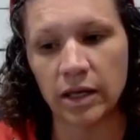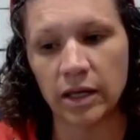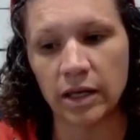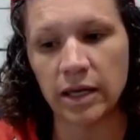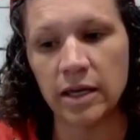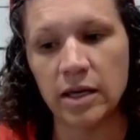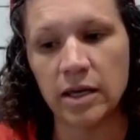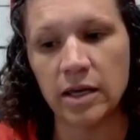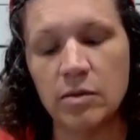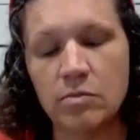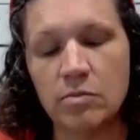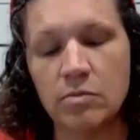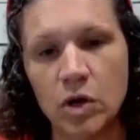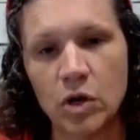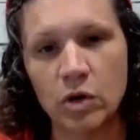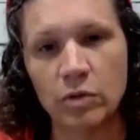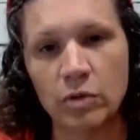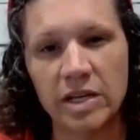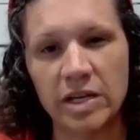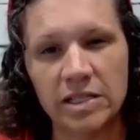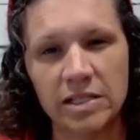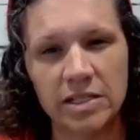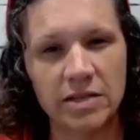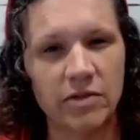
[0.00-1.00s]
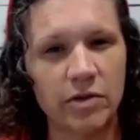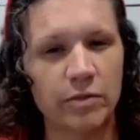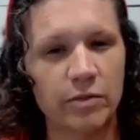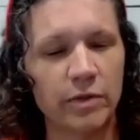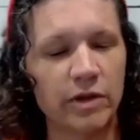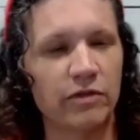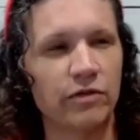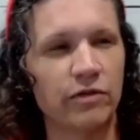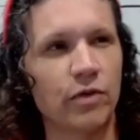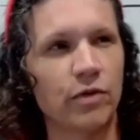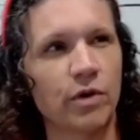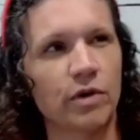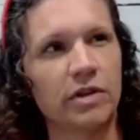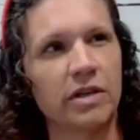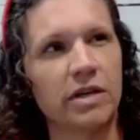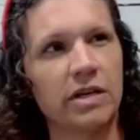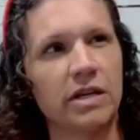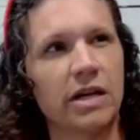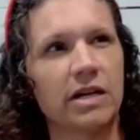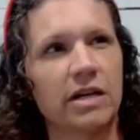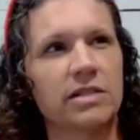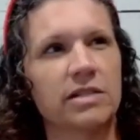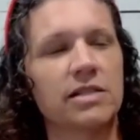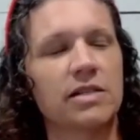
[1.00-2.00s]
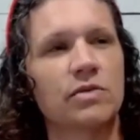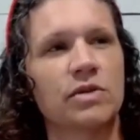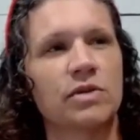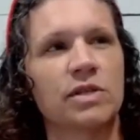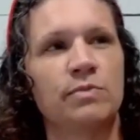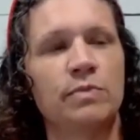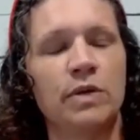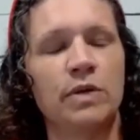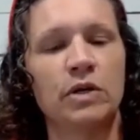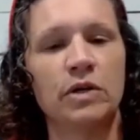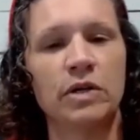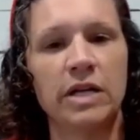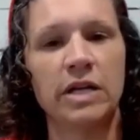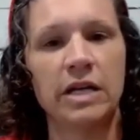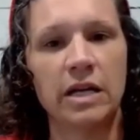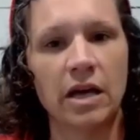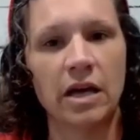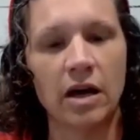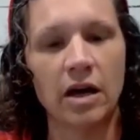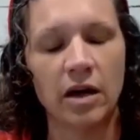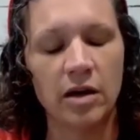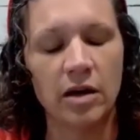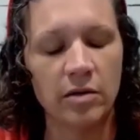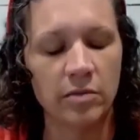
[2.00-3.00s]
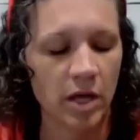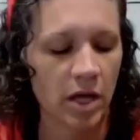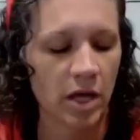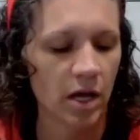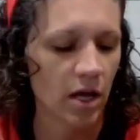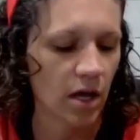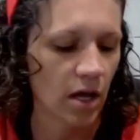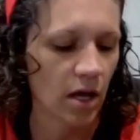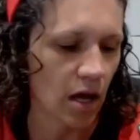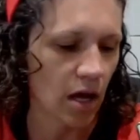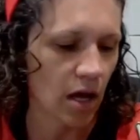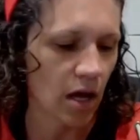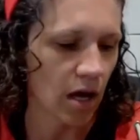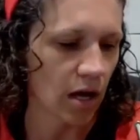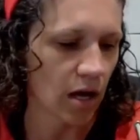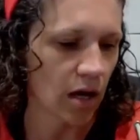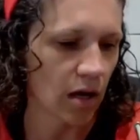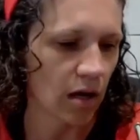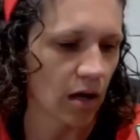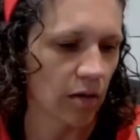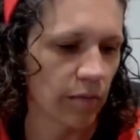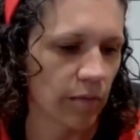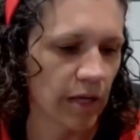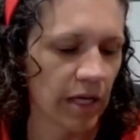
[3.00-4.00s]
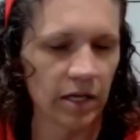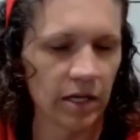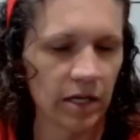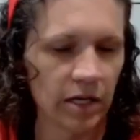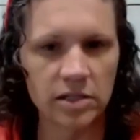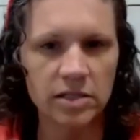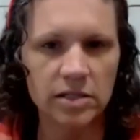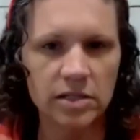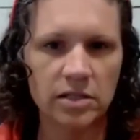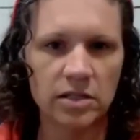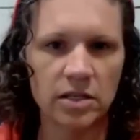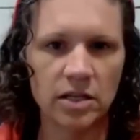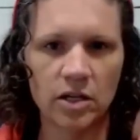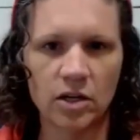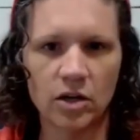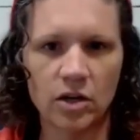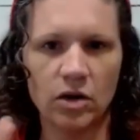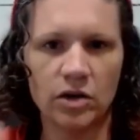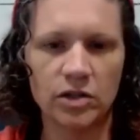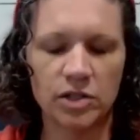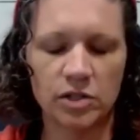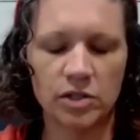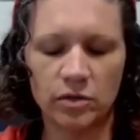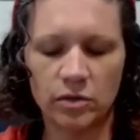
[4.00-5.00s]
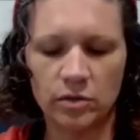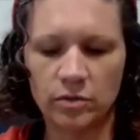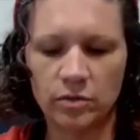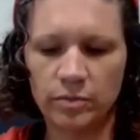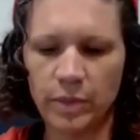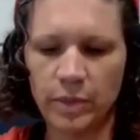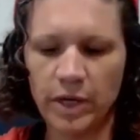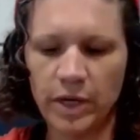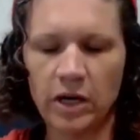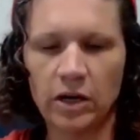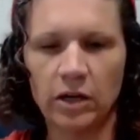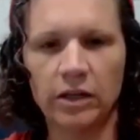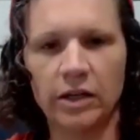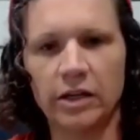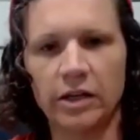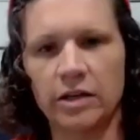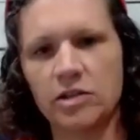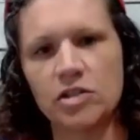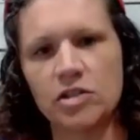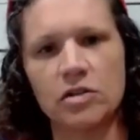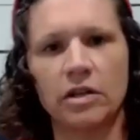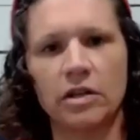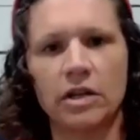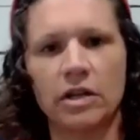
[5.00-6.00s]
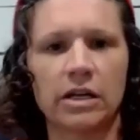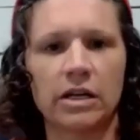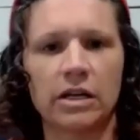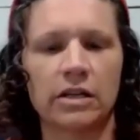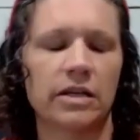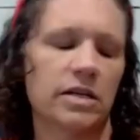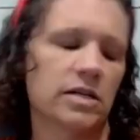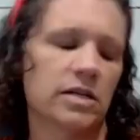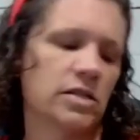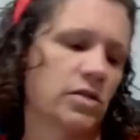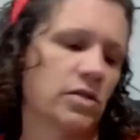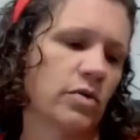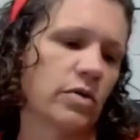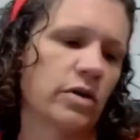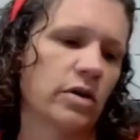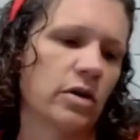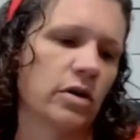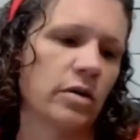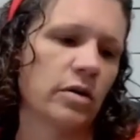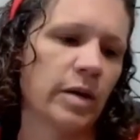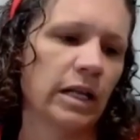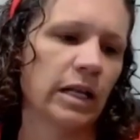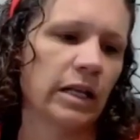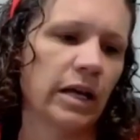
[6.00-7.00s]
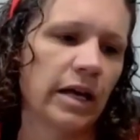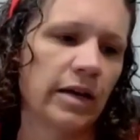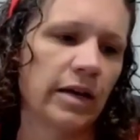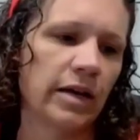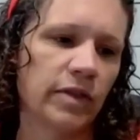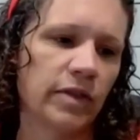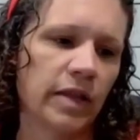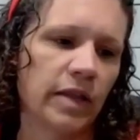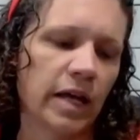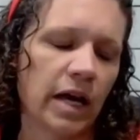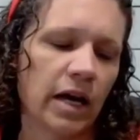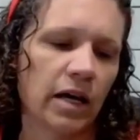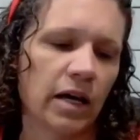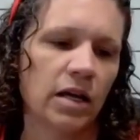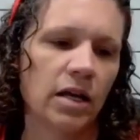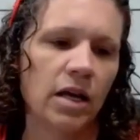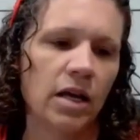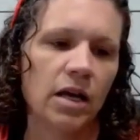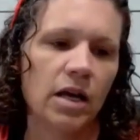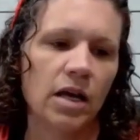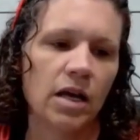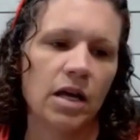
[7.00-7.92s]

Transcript: key moments even before then as it was building up. And it's, also parallel to a lot of things going on in my life that